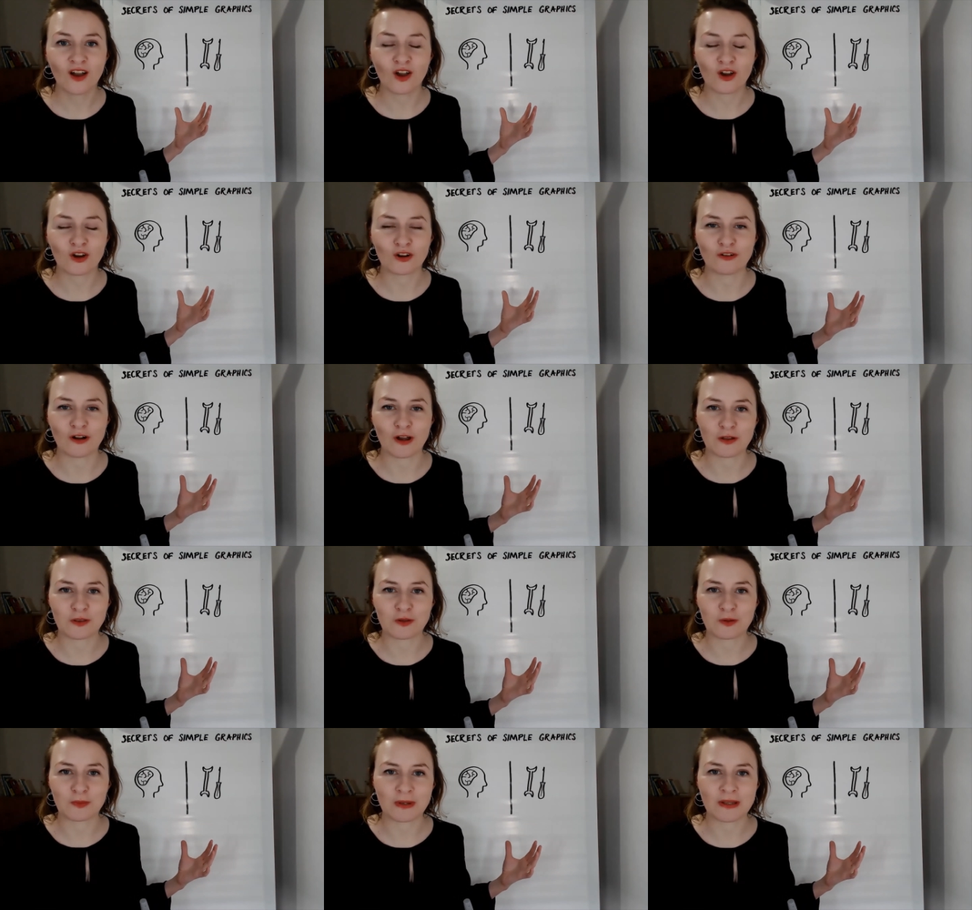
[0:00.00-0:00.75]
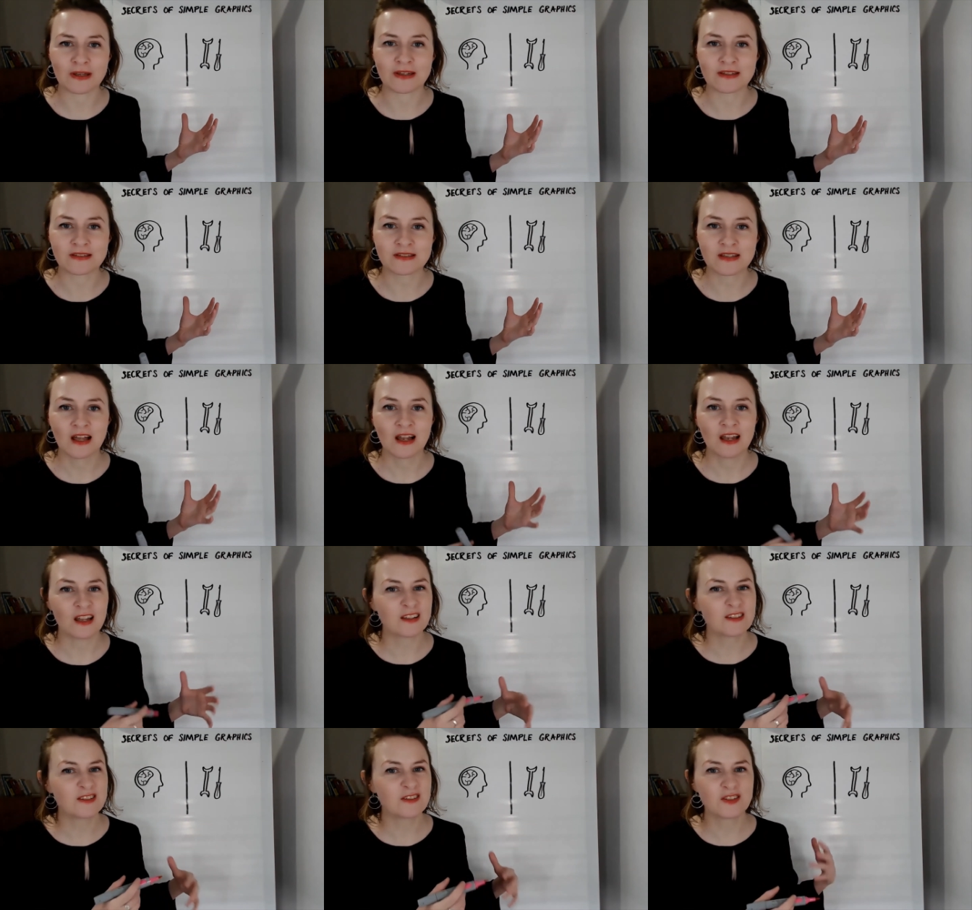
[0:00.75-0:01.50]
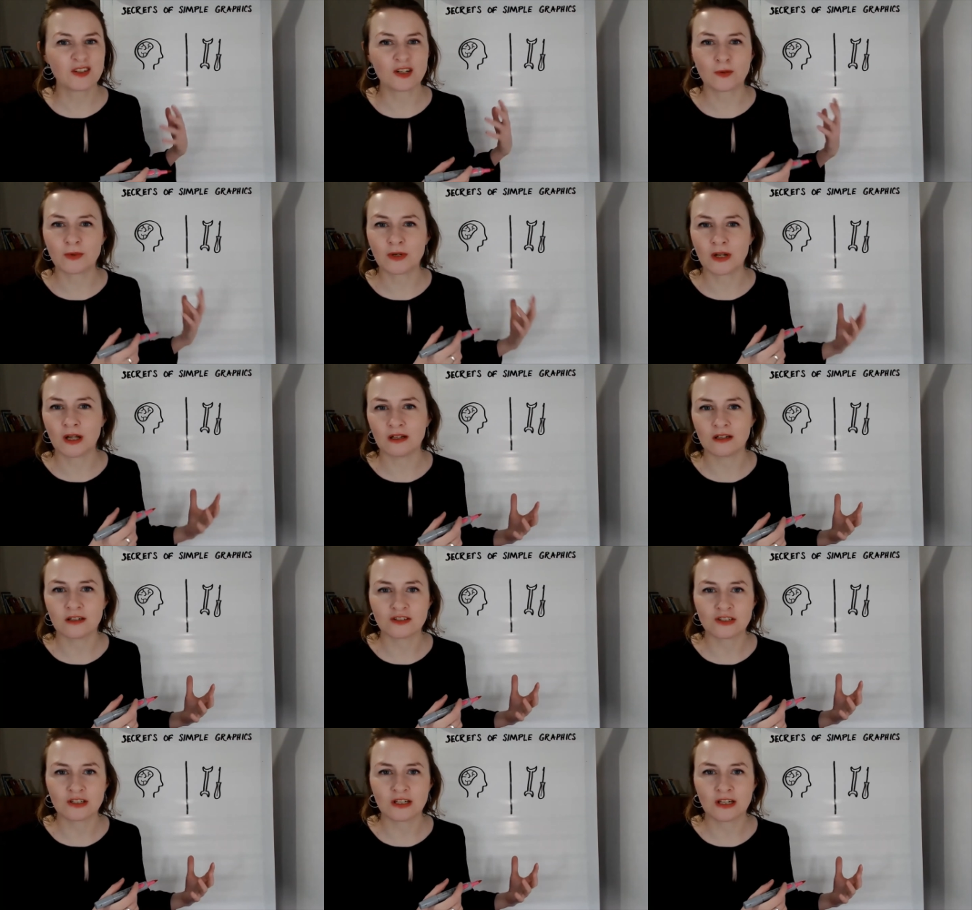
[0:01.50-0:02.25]
around the place. Lots of
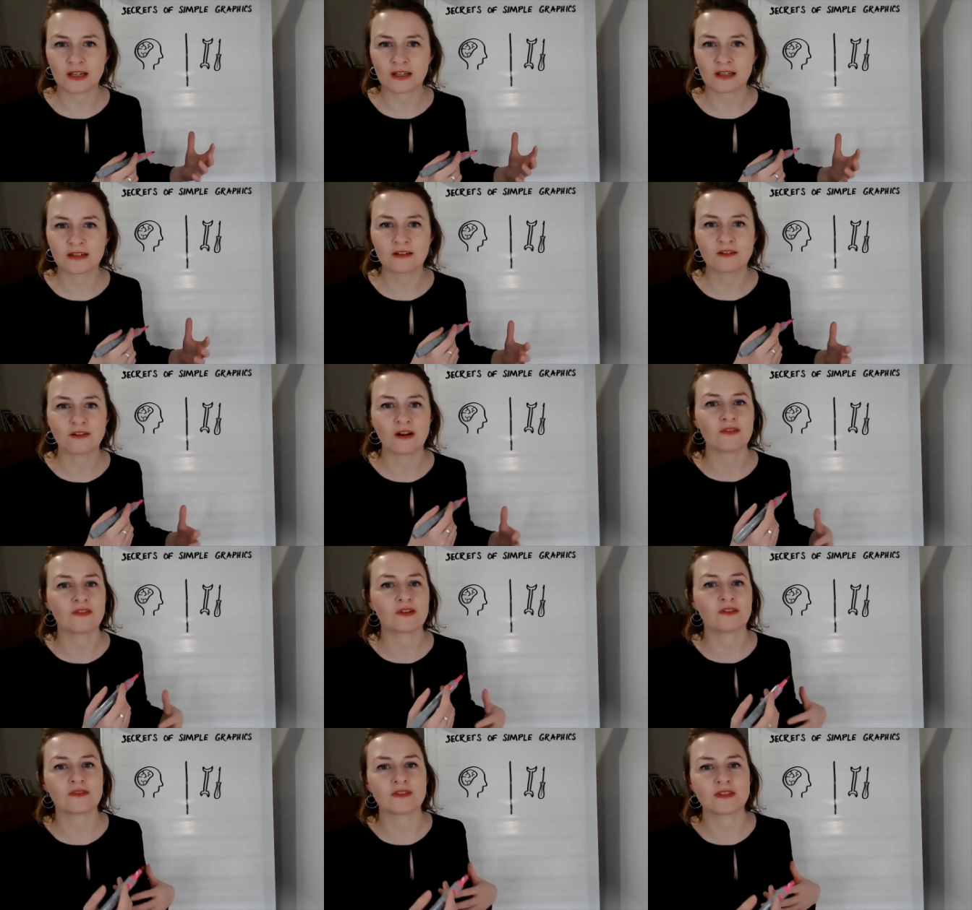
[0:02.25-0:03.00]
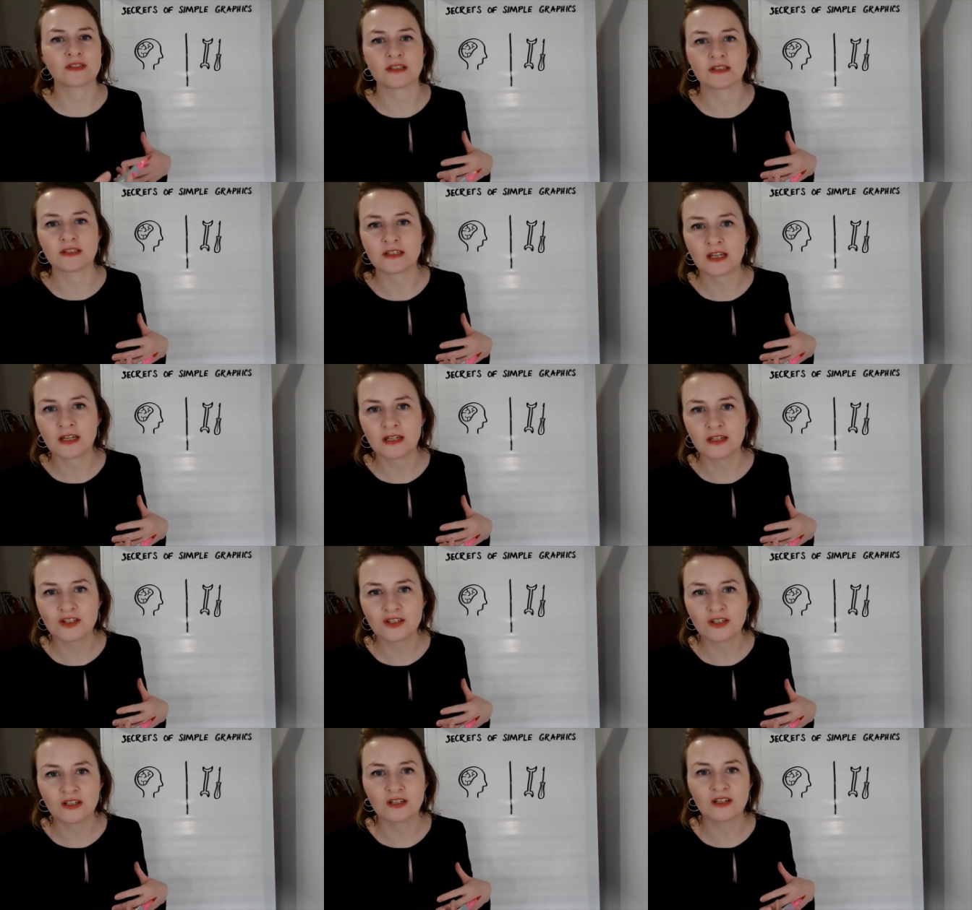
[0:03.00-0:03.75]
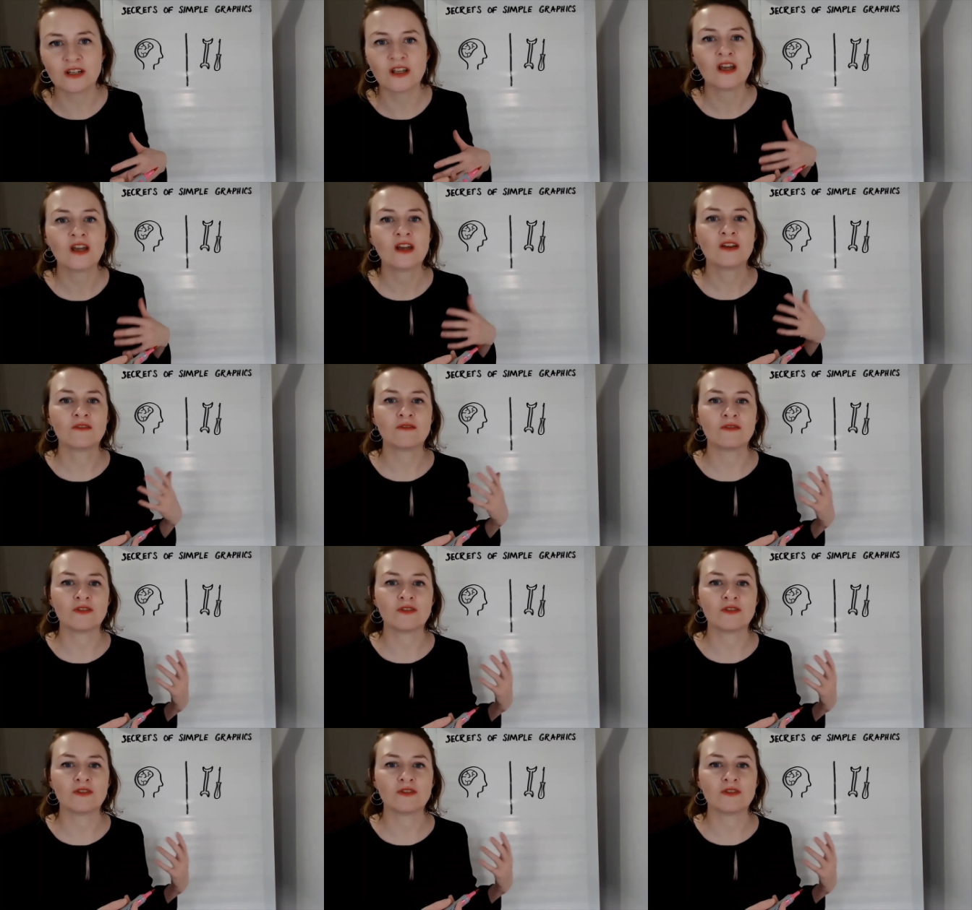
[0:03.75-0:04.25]
terminology like graphic facilitation,